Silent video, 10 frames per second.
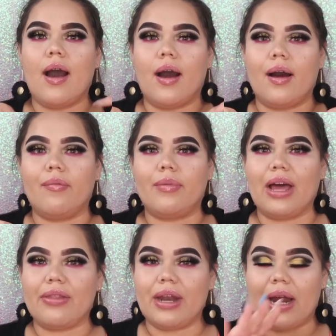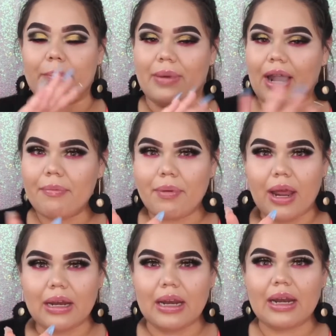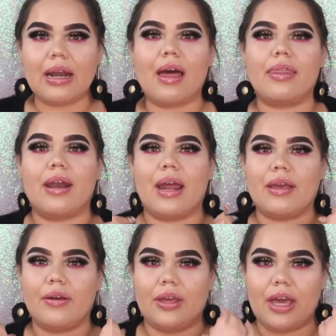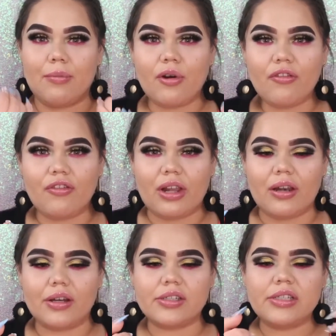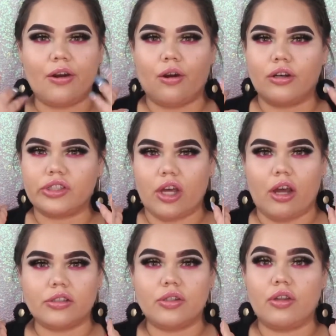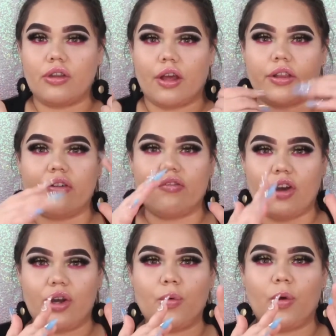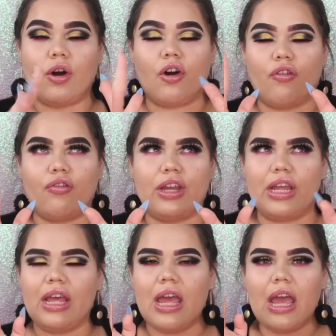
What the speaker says: Now that I'm not pregnant, now that I could get more fillers or talk to the doctor very well, hopefully,